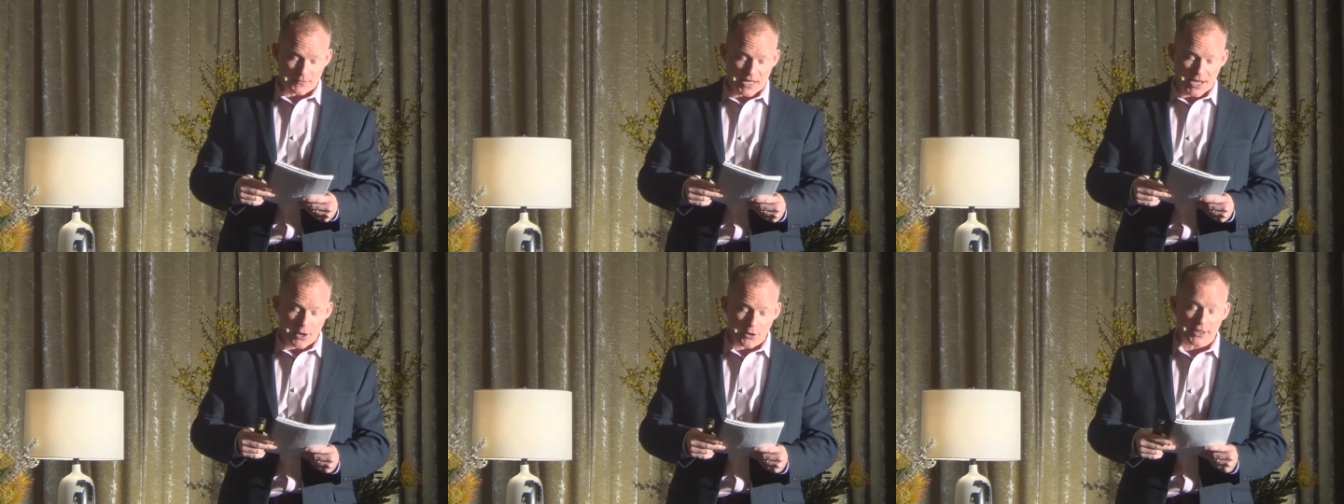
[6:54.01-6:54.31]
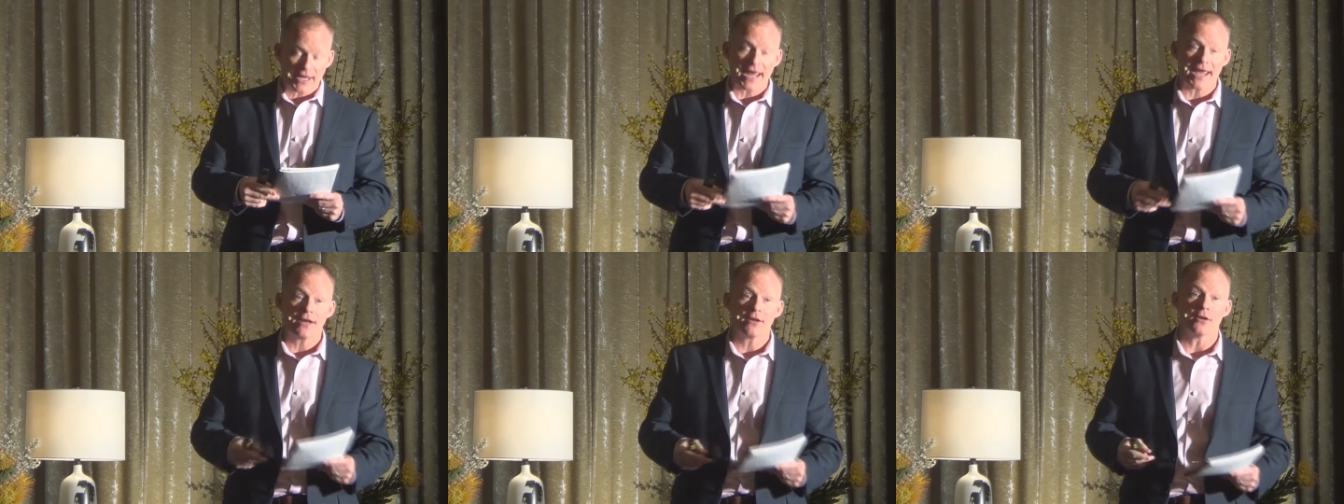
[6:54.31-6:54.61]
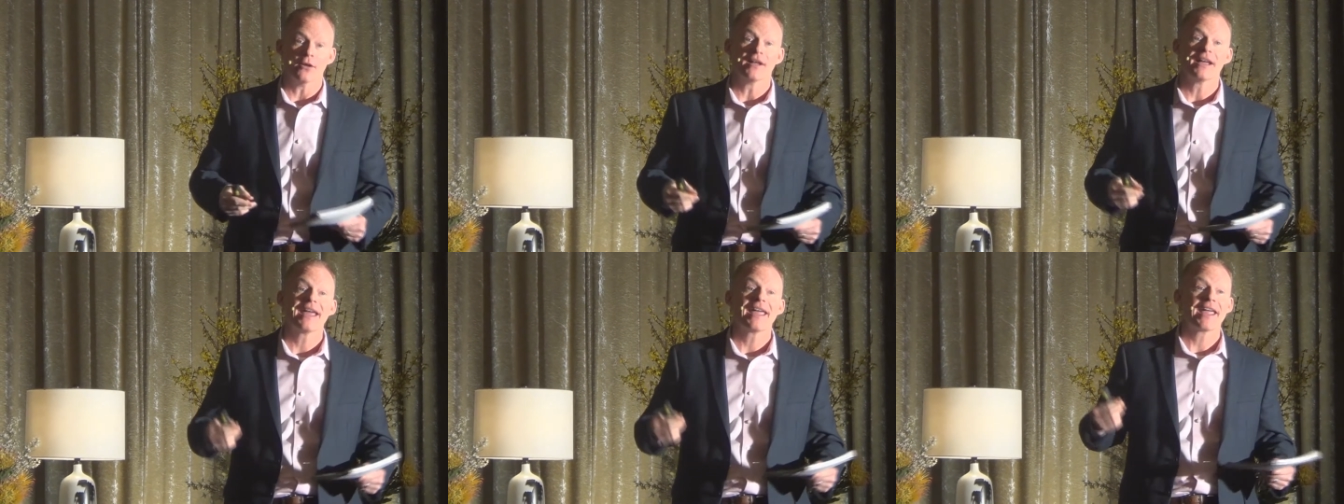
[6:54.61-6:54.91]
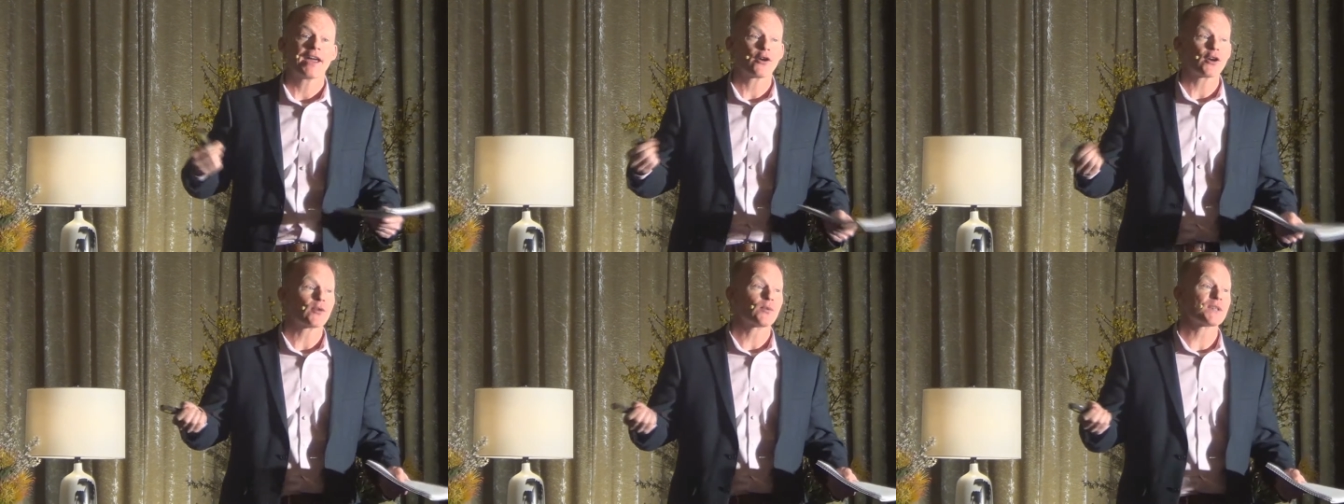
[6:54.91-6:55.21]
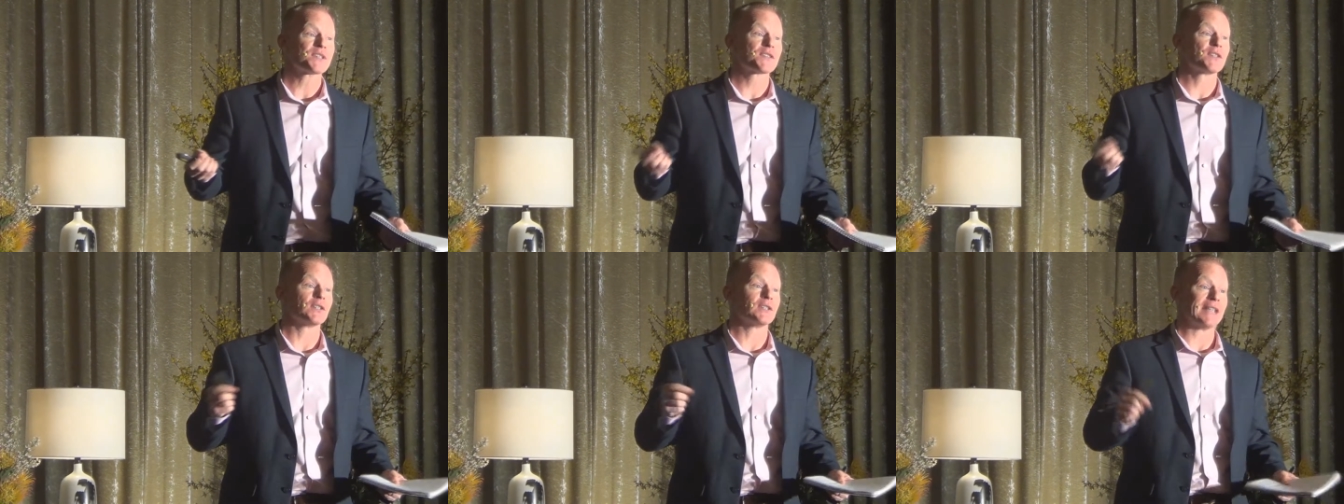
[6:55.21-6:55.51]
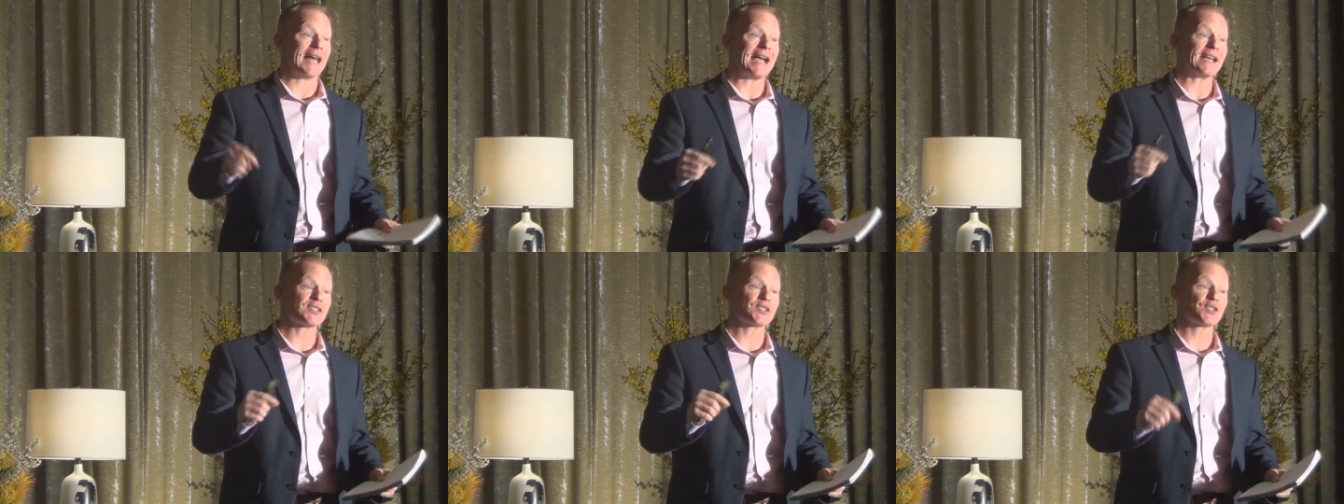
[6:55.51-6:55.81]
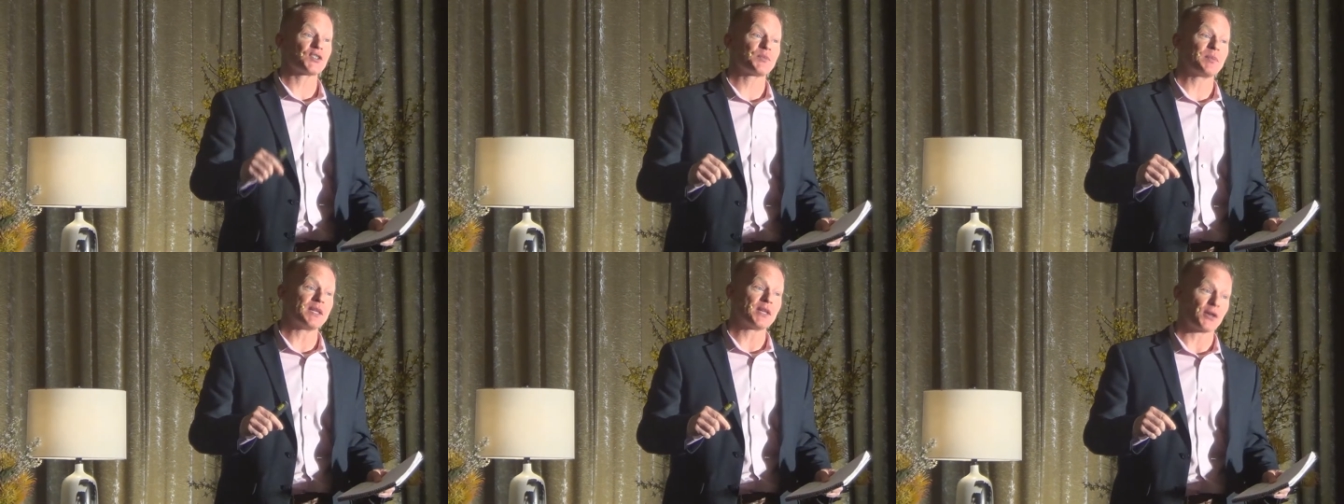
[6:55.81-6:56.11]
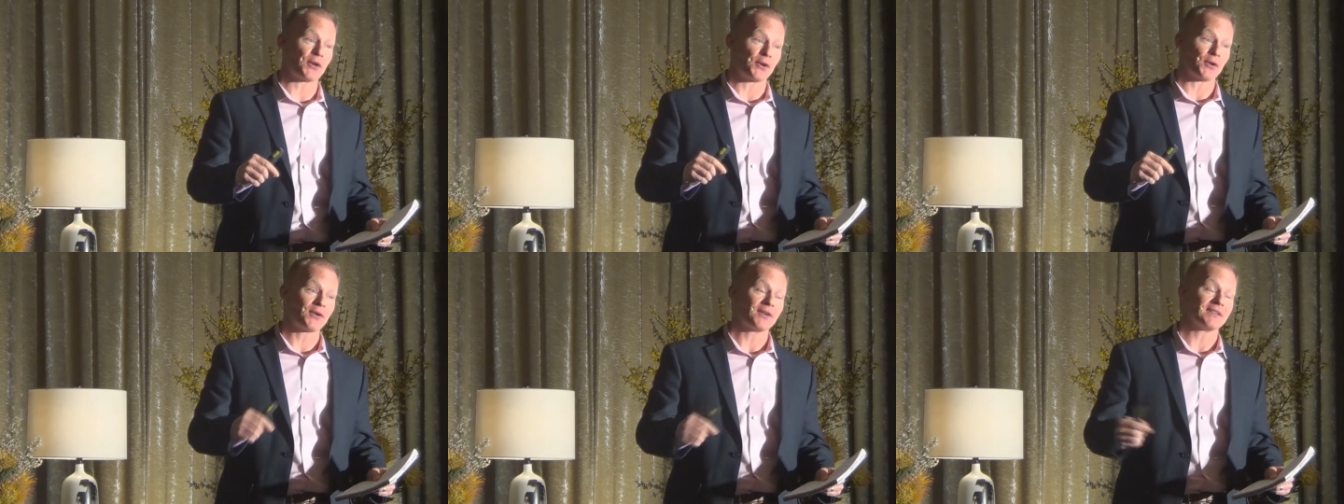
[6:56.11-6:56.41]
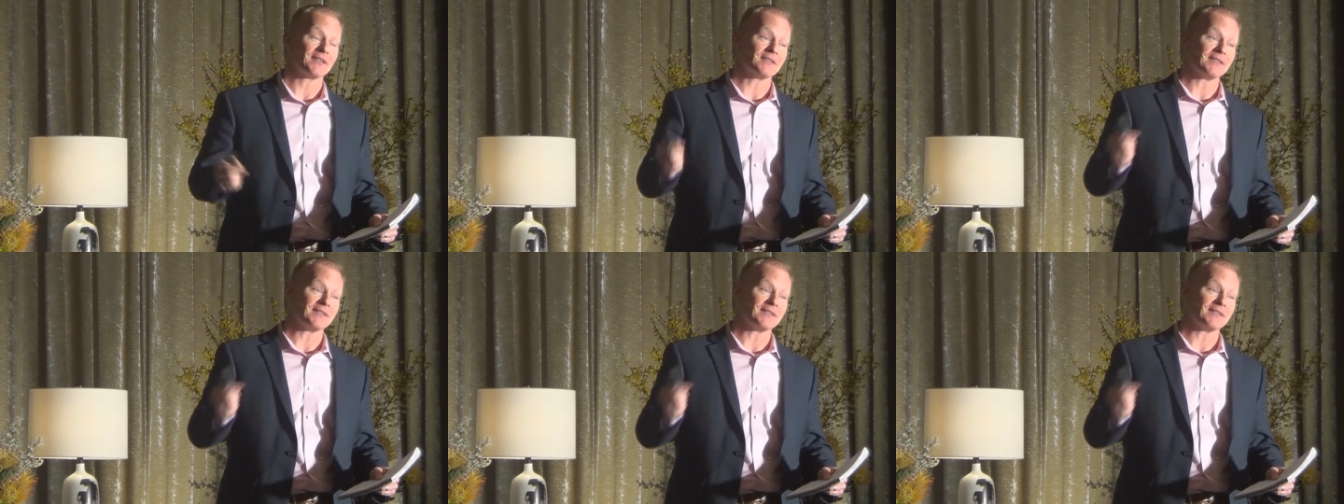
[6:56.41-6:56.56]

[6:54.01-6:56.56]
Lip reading: Eric Hadel. Eric was the last speaker